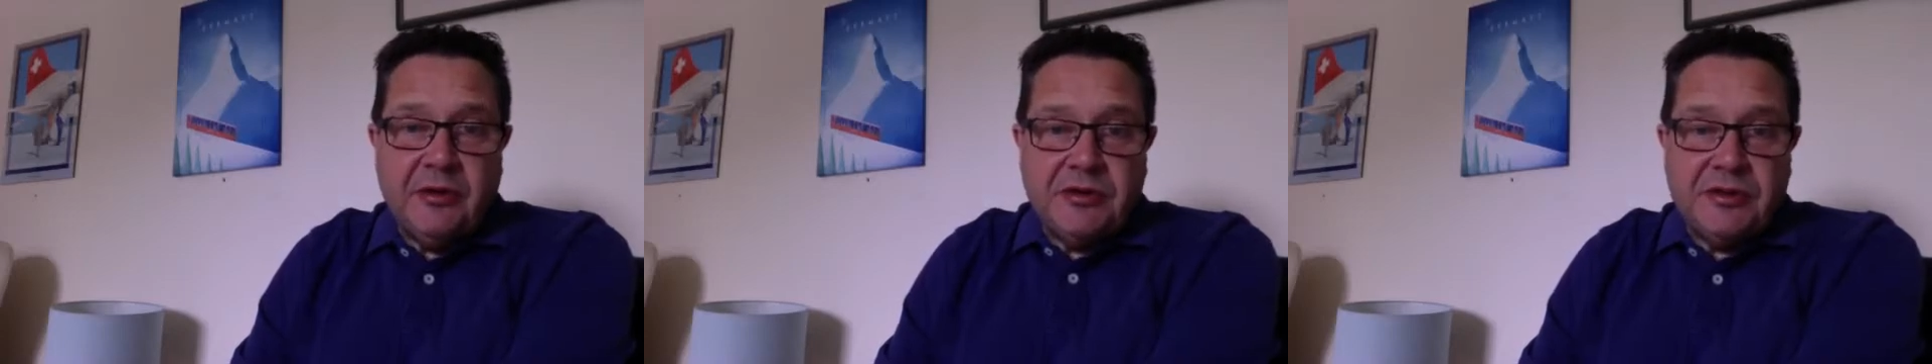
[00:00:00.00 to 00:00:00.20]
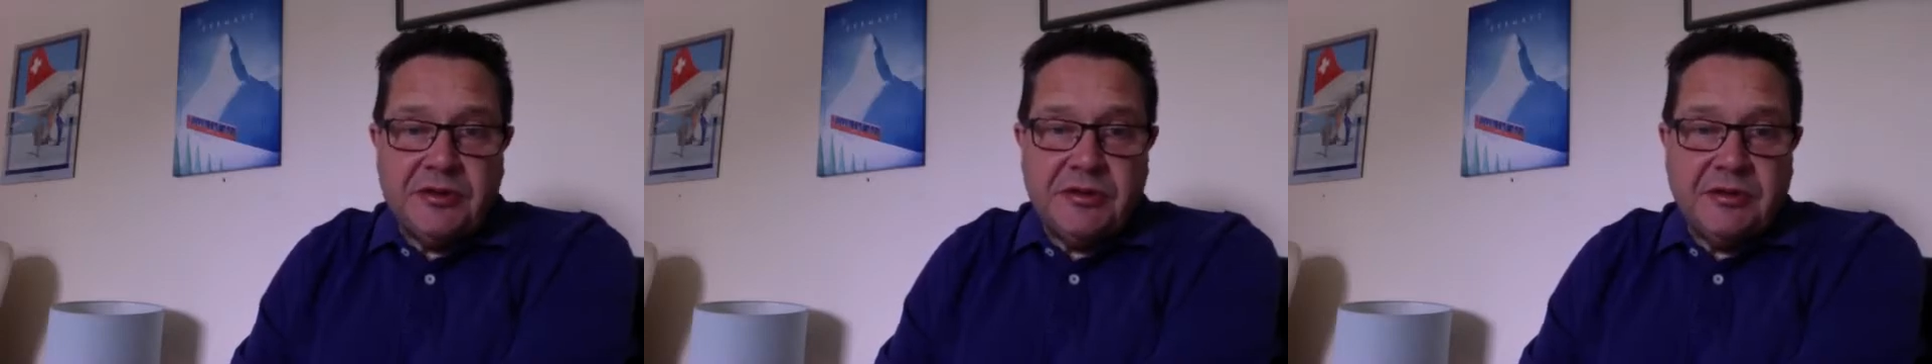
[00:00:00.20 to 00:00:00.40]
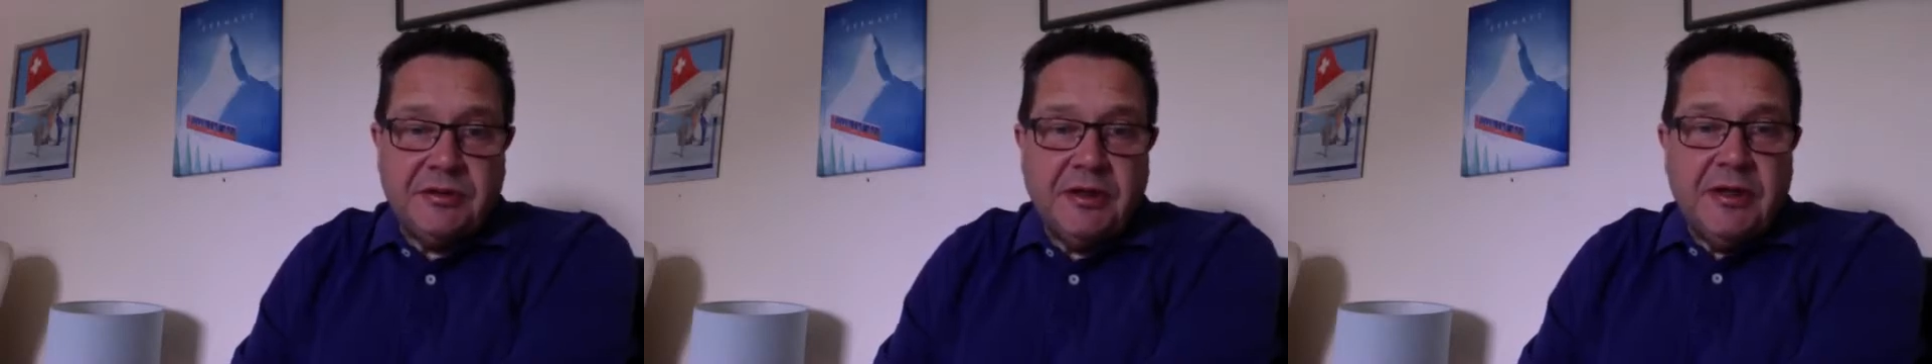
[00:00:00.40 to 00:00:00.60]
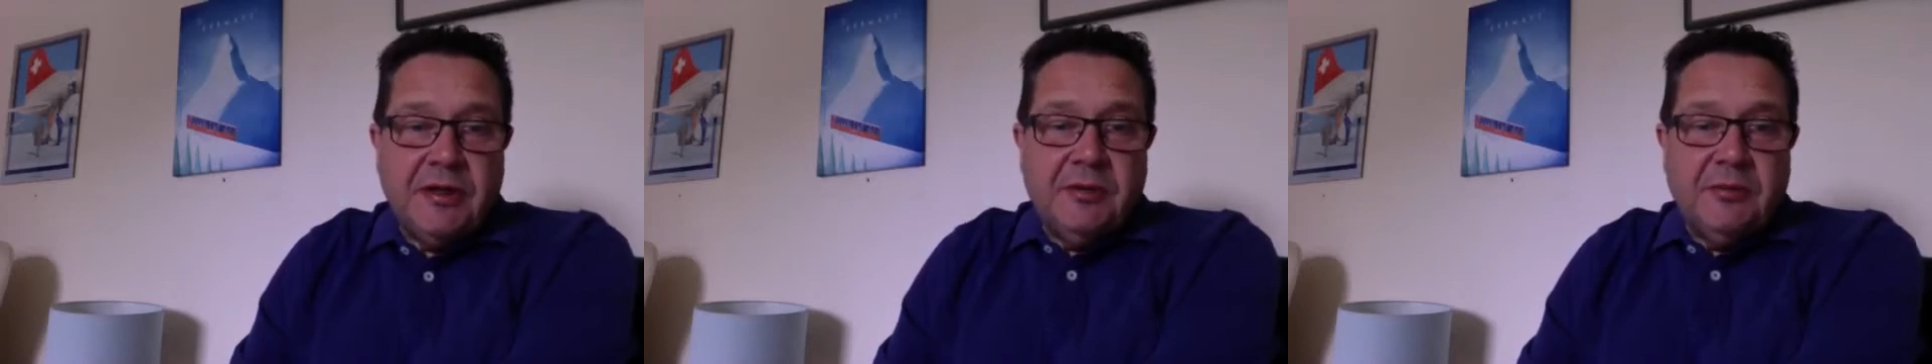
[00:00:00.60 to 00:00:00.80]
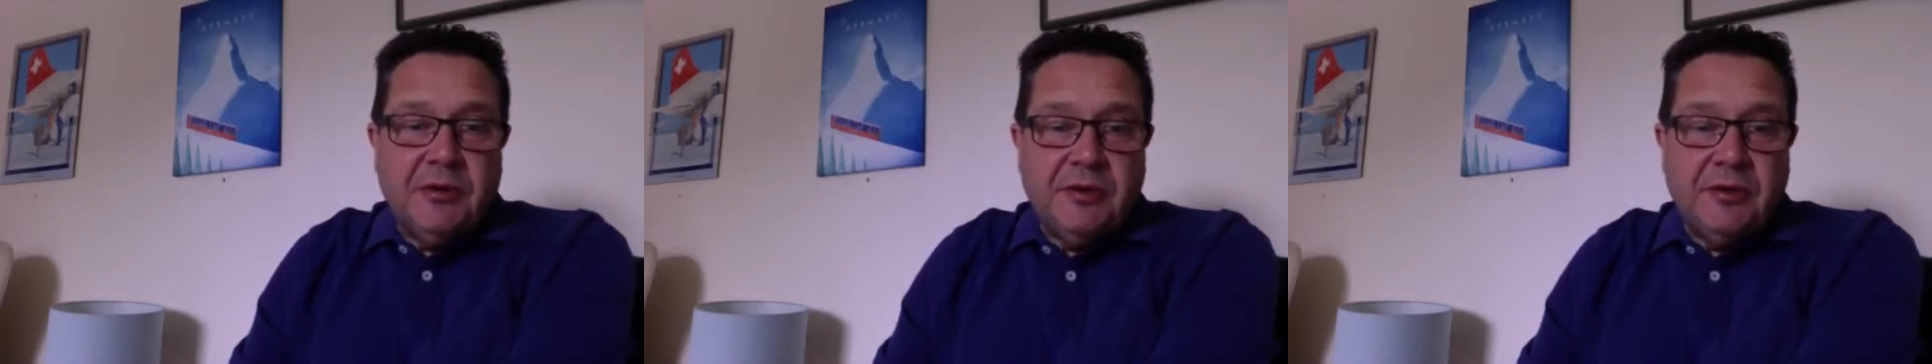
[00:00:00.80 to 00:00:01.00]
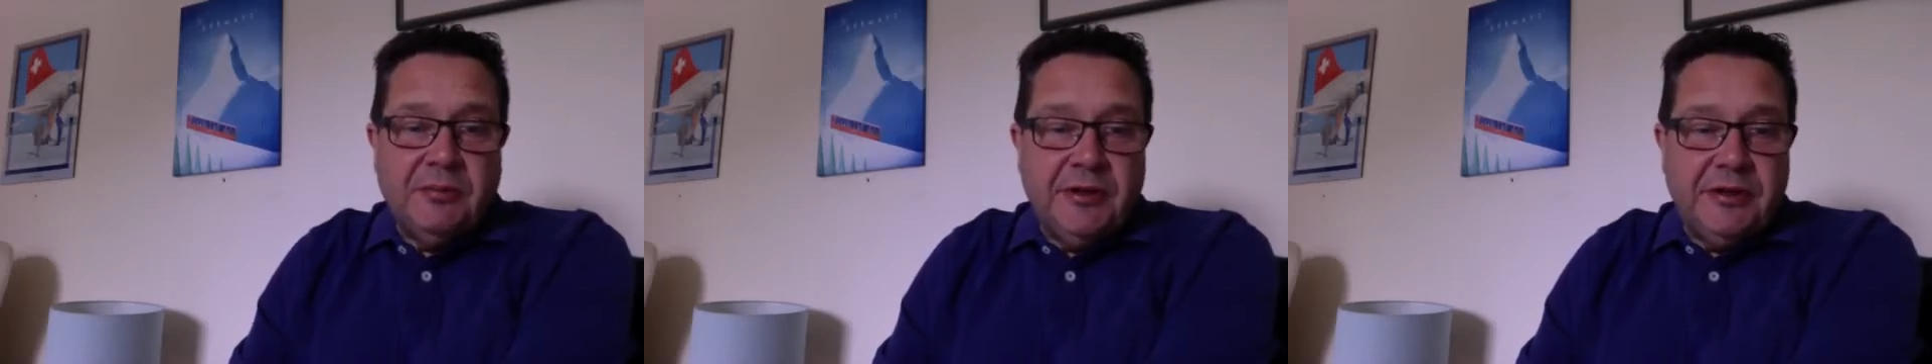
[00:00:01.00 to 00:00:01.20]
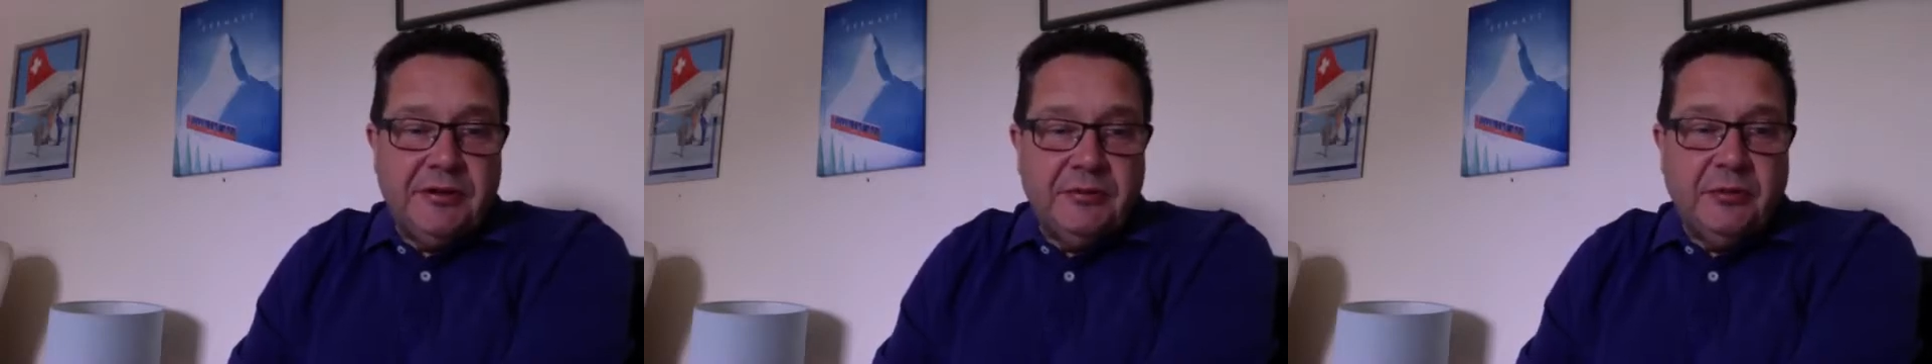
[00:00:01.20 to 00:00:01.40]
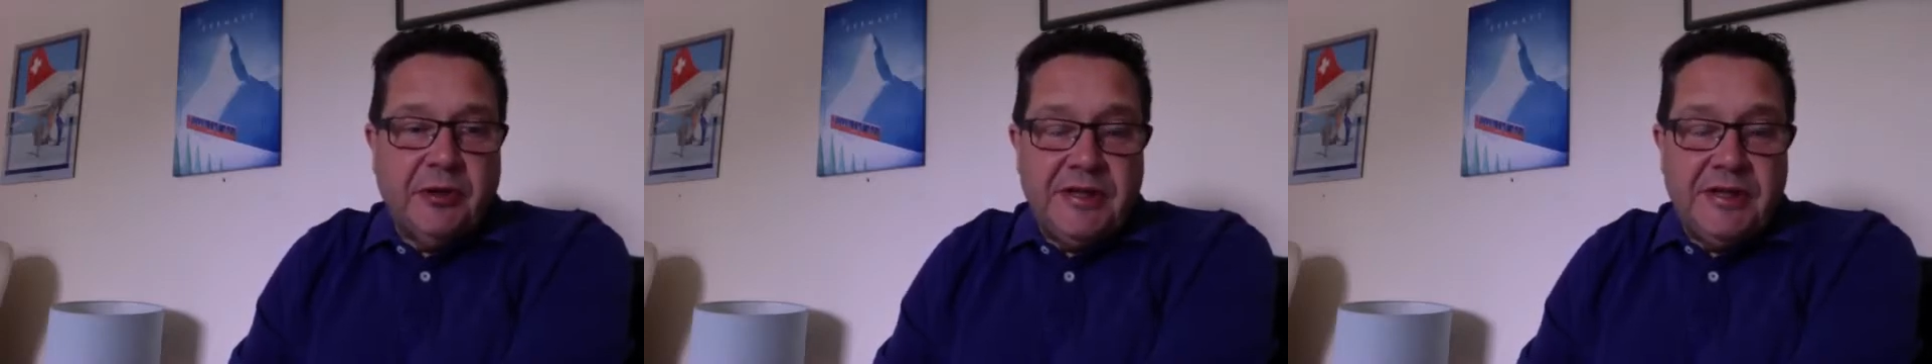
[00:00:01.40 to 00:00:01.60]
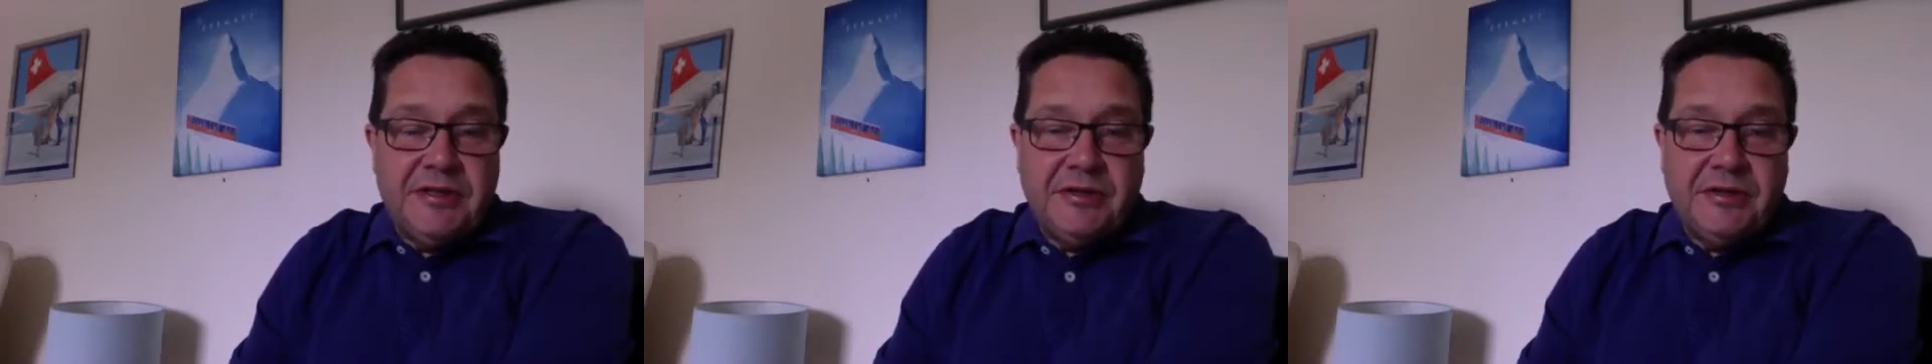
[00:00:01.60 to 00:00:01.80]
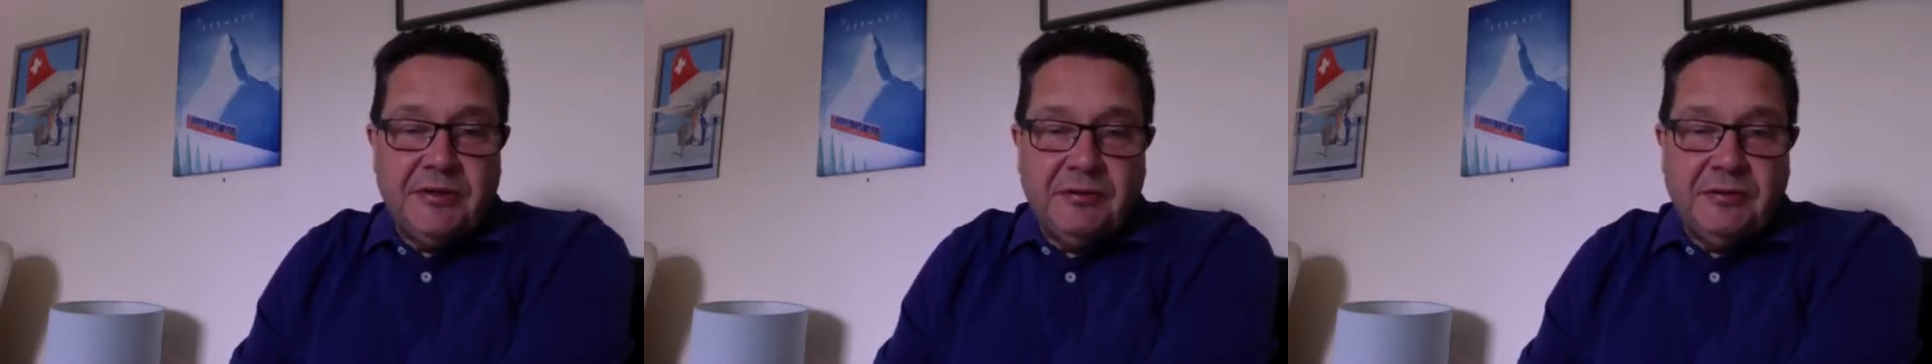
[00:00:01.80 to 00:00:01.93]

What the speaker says: is to put a complete 180